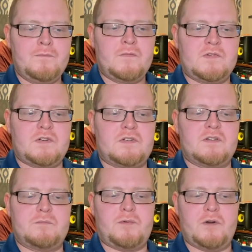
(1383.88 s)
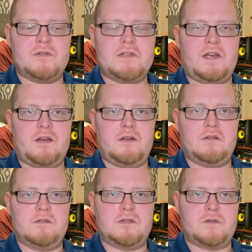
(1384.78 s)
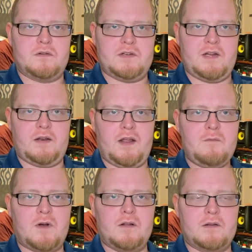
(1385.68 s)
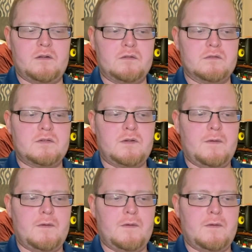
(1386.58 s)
such as proteins or DNA molecules,